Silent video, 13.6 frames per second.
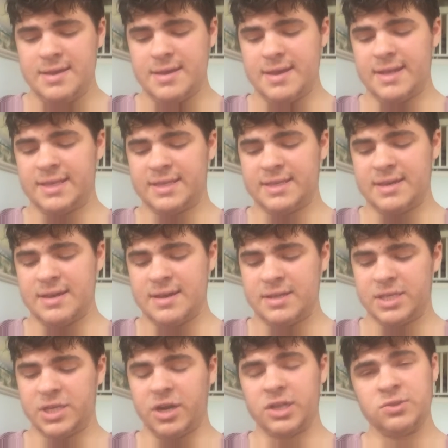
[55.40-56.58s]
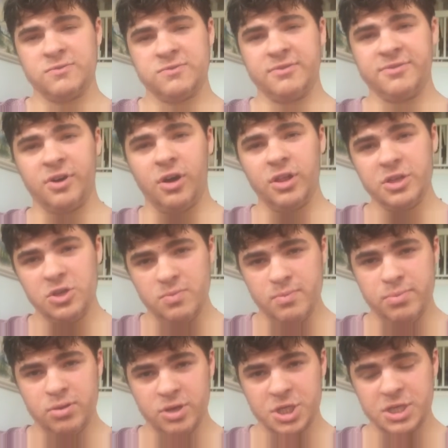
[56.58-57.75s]
It starts with a volume
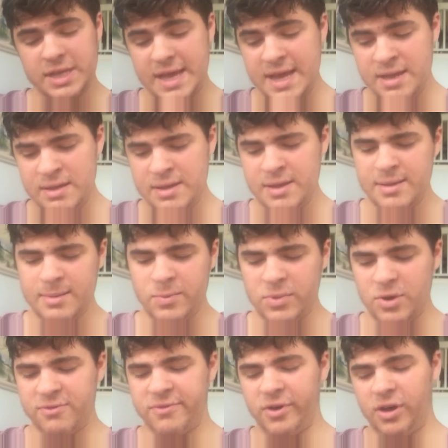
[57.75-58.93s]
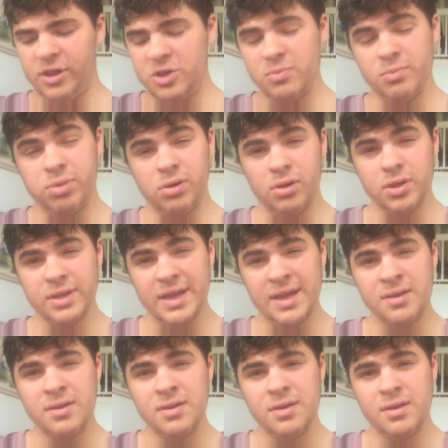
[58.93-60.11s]
push day, then we go volume pull
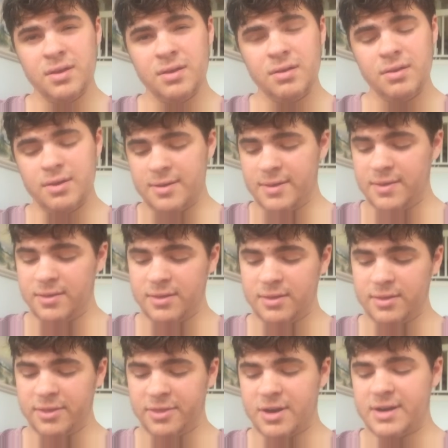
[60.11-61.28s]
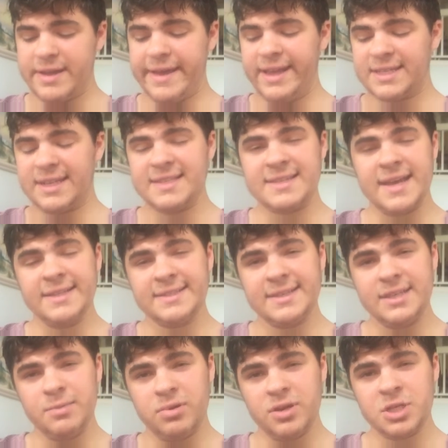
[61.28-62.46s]
day, and then the third day is an
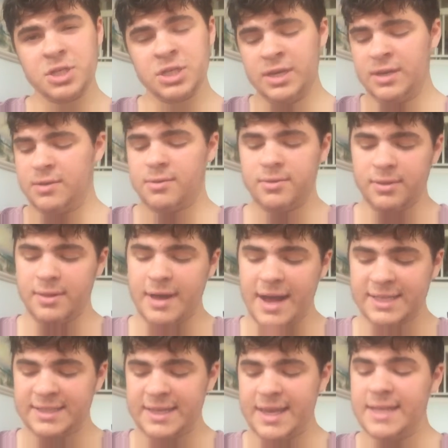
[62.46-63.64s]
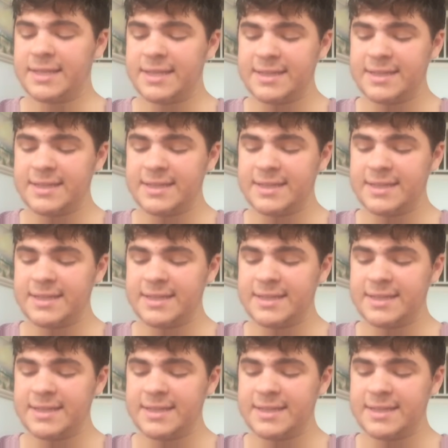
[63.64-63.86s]
intensity push, and the last day is an